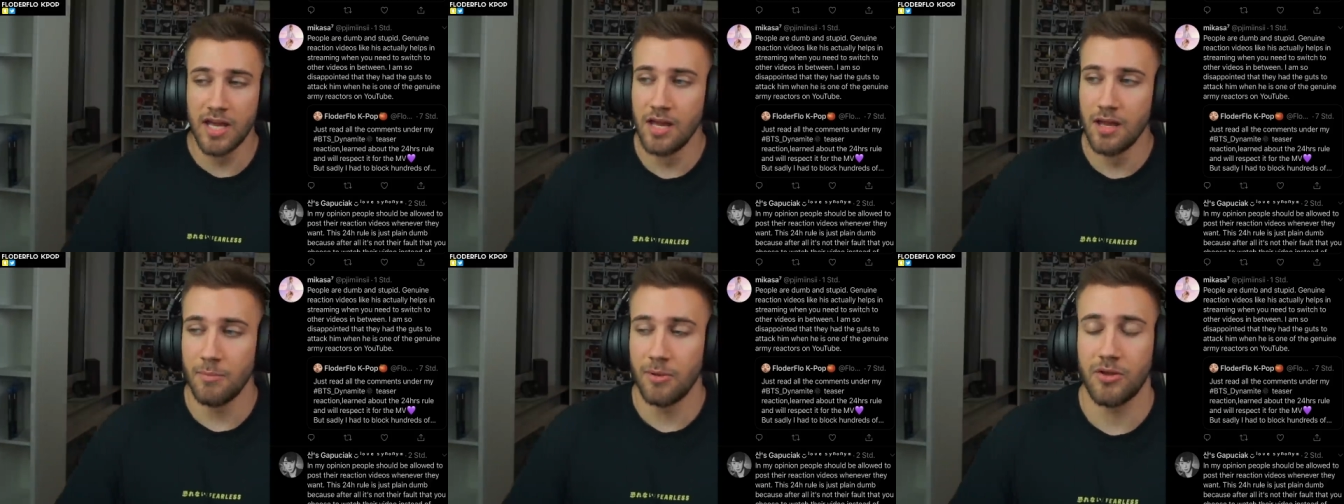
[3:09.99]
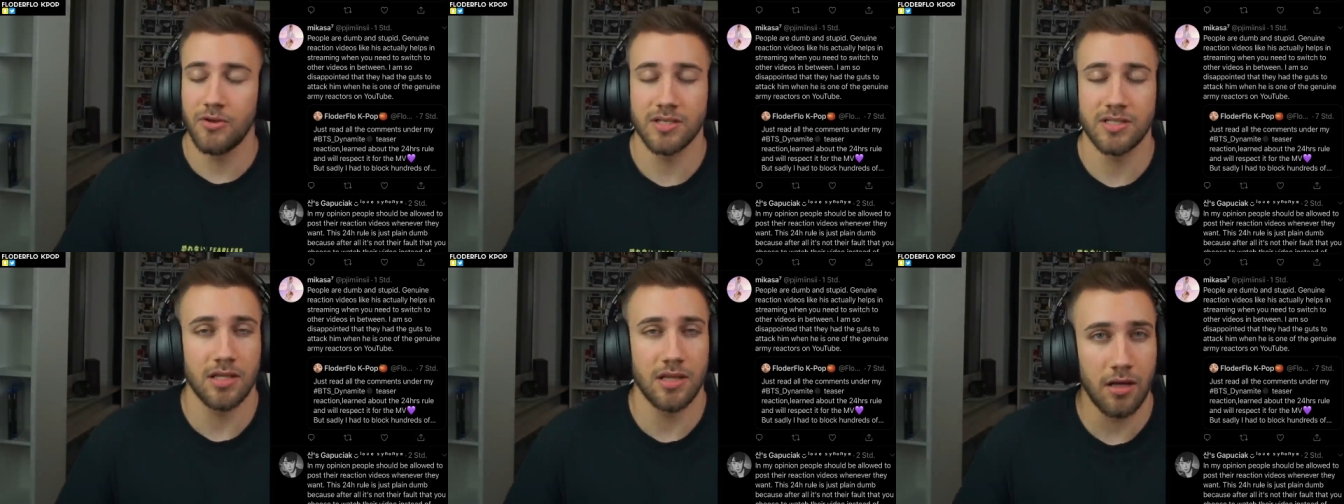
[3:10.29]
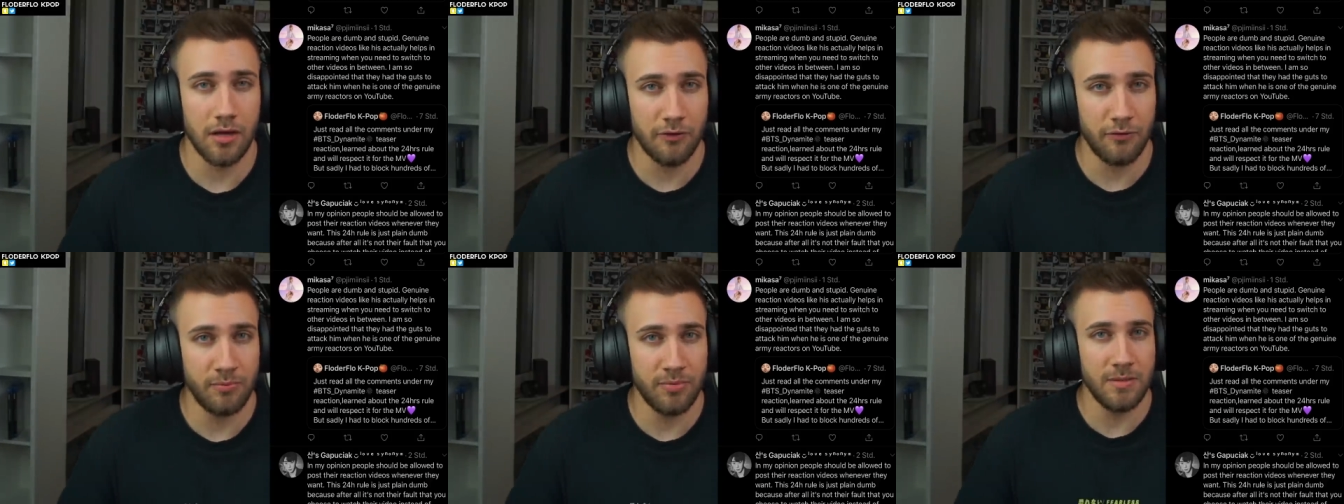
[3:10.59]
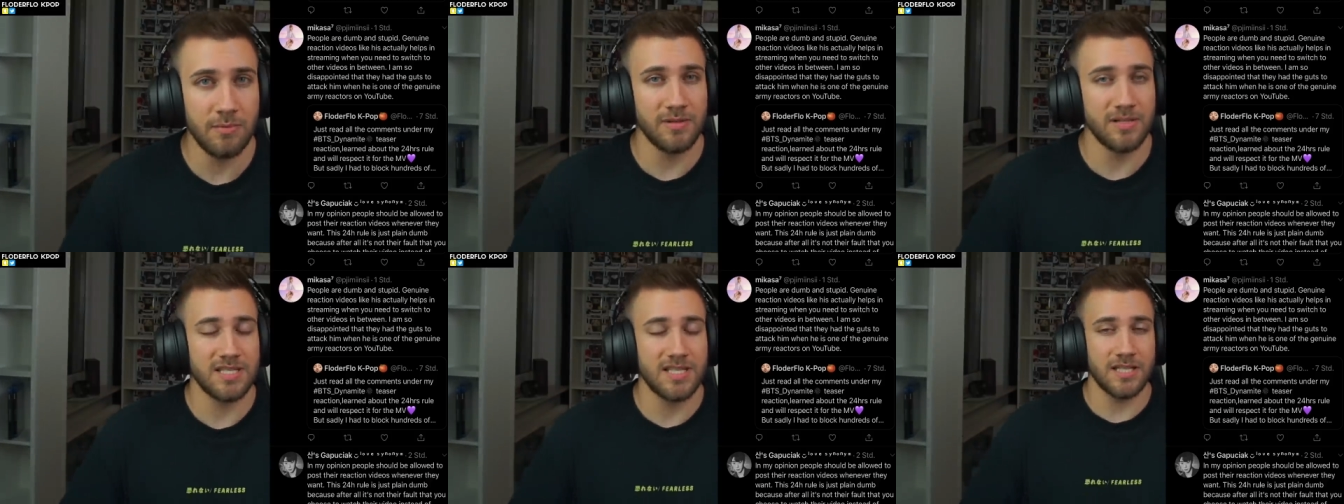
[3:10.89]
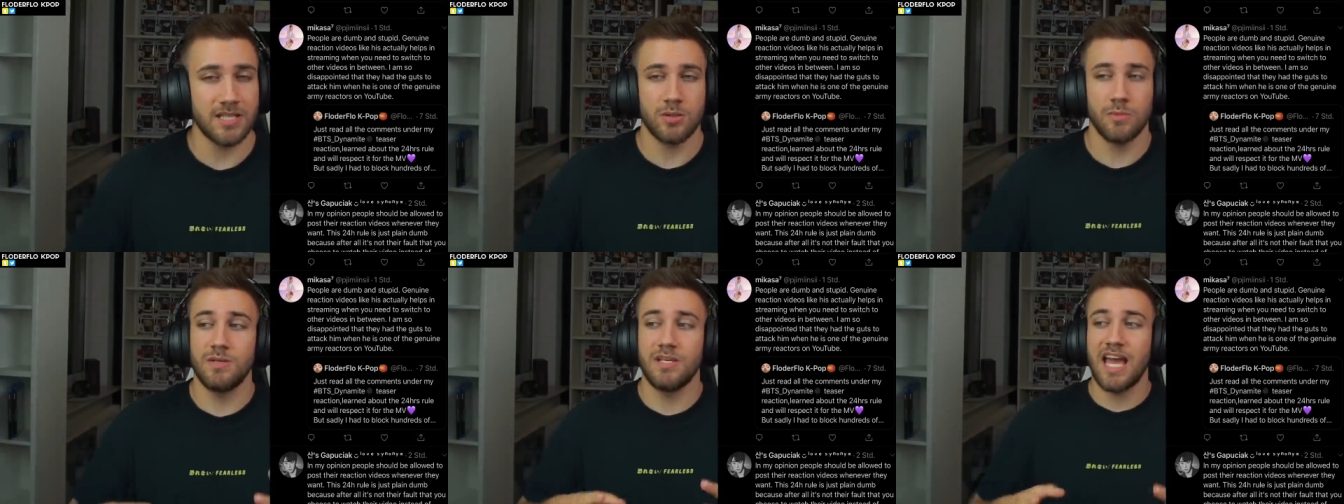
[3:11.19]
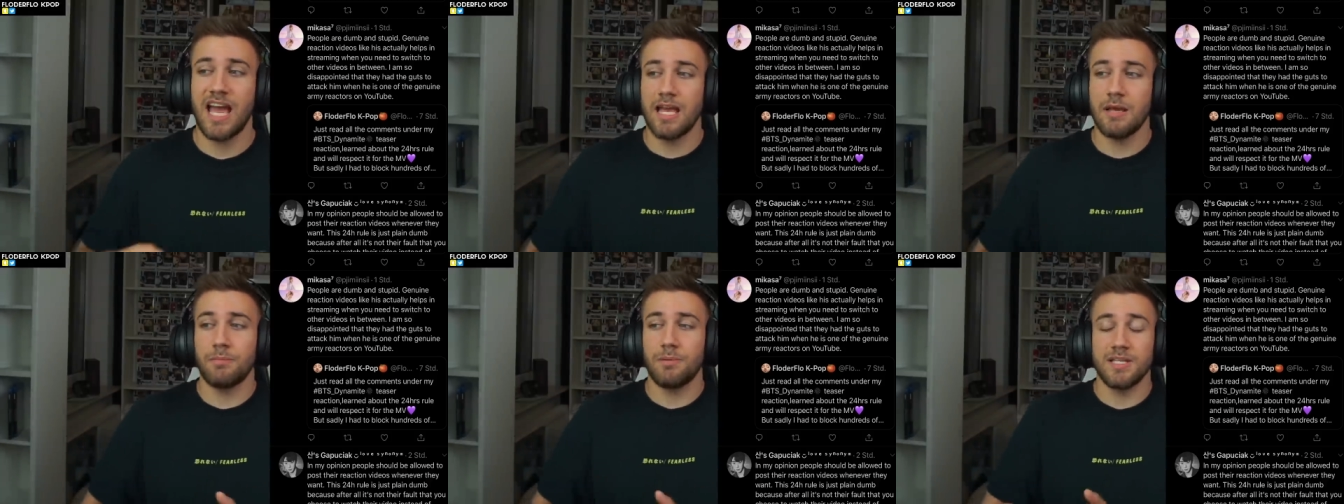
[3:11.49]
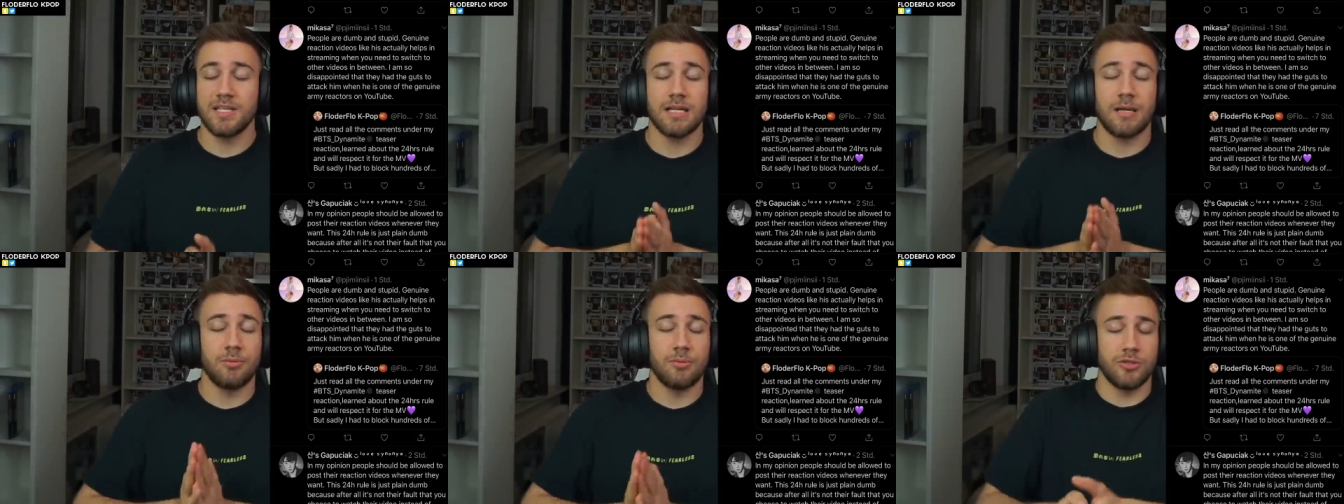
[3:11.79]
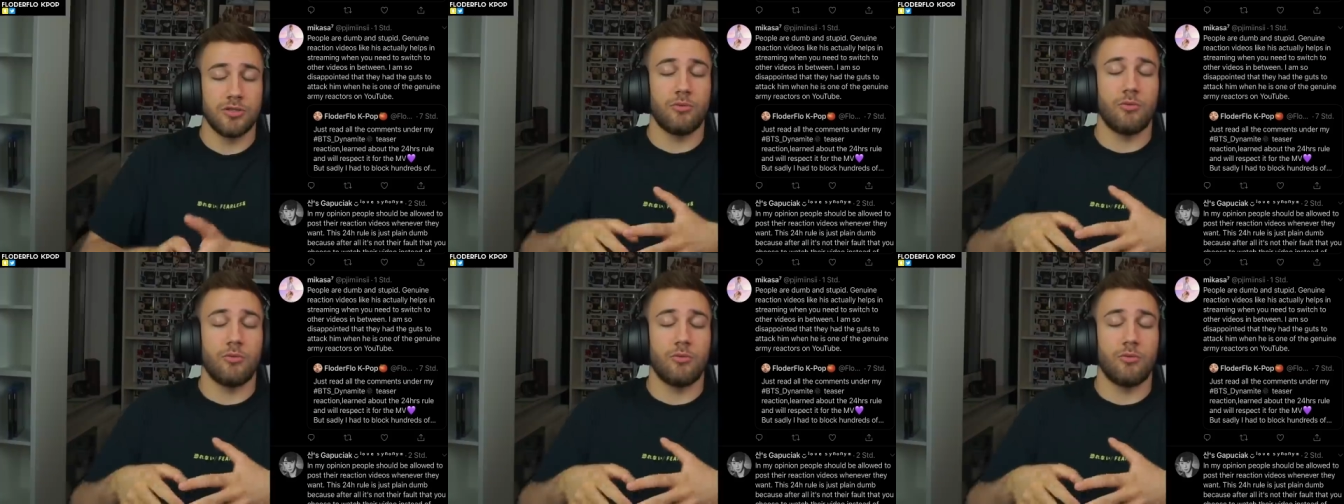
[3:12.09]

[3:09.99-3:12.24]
because a lot of people said to me, hey, please upload your